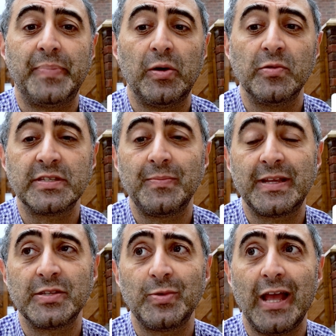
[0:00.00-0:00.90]
also
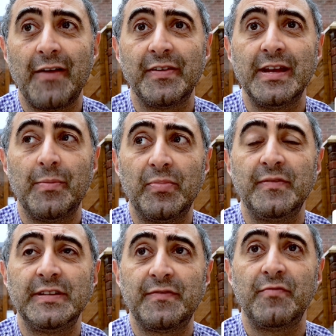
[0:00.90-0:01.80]
because we have a number of
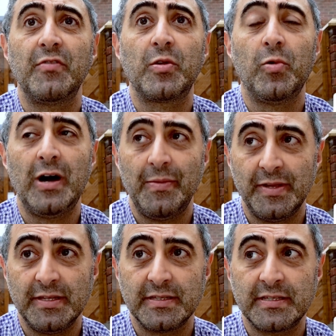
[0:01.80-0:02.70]
different
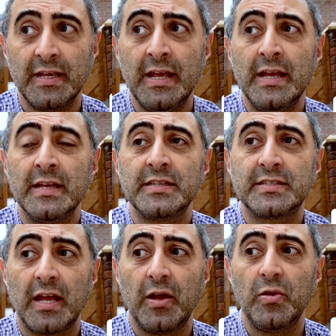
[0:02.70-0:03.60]
requirements.
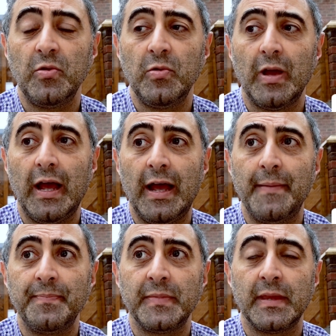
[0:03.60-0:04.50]
So
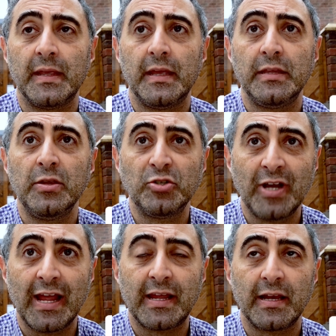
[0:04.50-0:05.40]

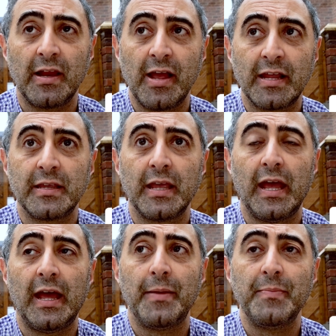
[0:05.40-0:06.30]
YouTrack, like
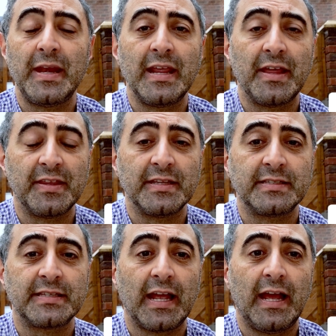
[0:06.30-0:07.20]
many
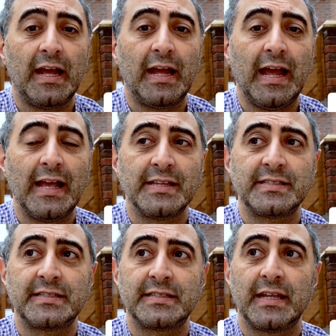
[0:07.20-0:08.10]
others,
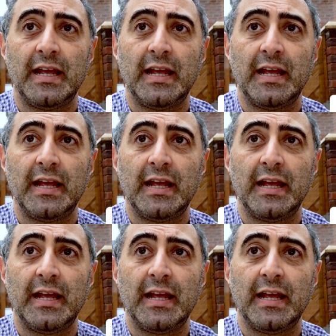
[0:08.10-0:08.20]
has